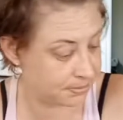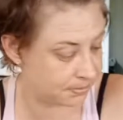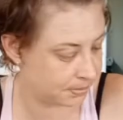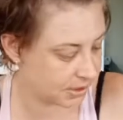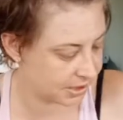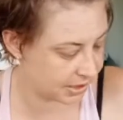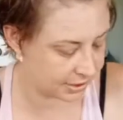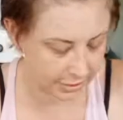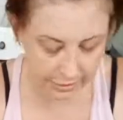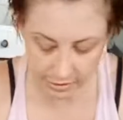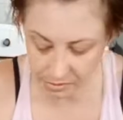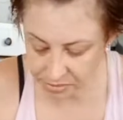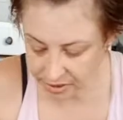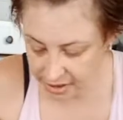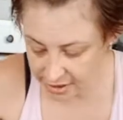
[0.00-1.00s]
particular
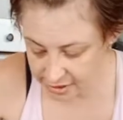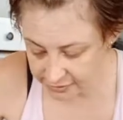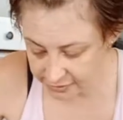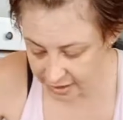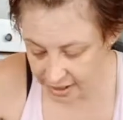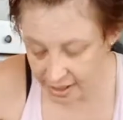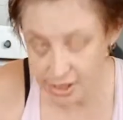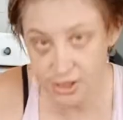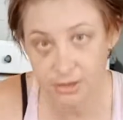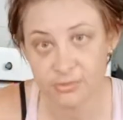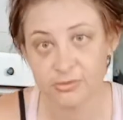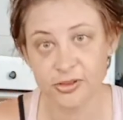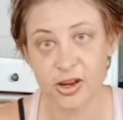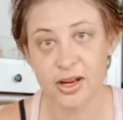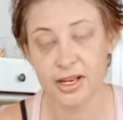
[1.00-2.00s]
brand of cage, I'm
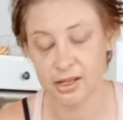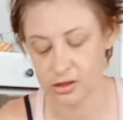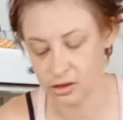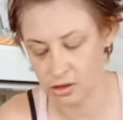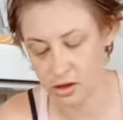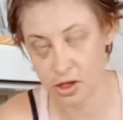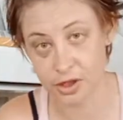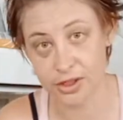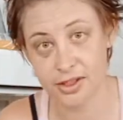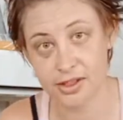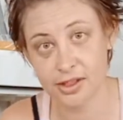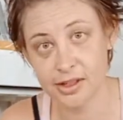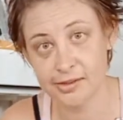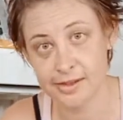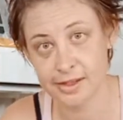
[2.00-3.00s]
finding a lot. So
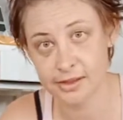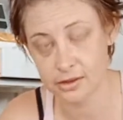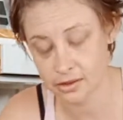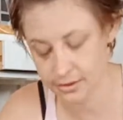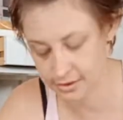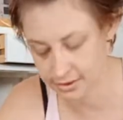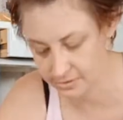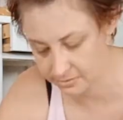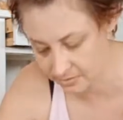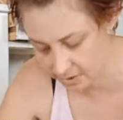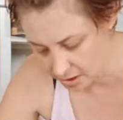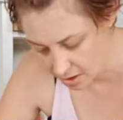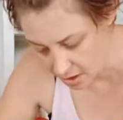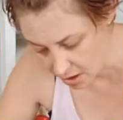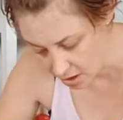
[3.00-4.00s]
I've just got some
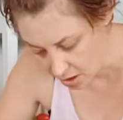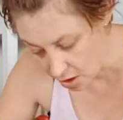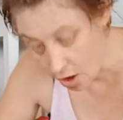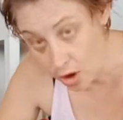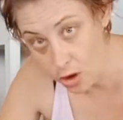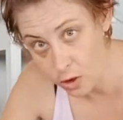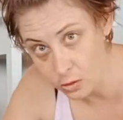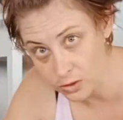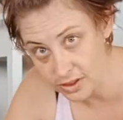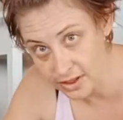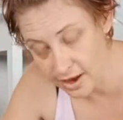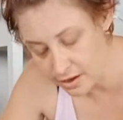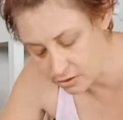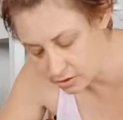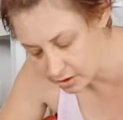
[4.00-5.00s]
old
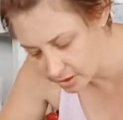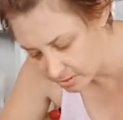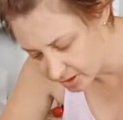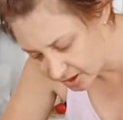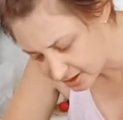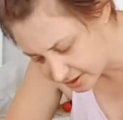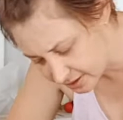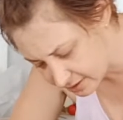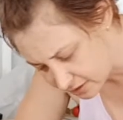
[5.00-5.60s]
nail clippers,